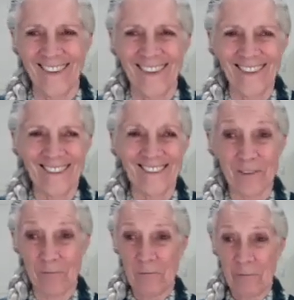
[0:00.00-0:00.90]
I was
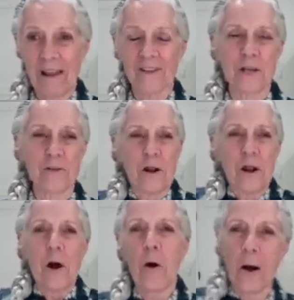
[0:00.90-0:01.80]
like, because I
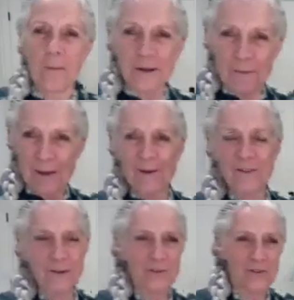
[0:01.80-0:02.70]
thought, oh, I'm going to make
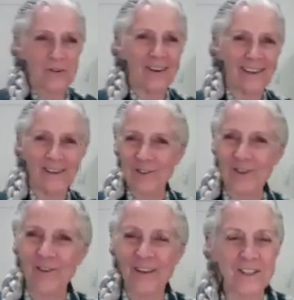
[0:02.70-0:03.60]
myself strong. He goes,
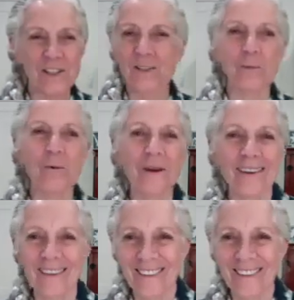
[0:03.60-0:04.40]
no, that's not the point.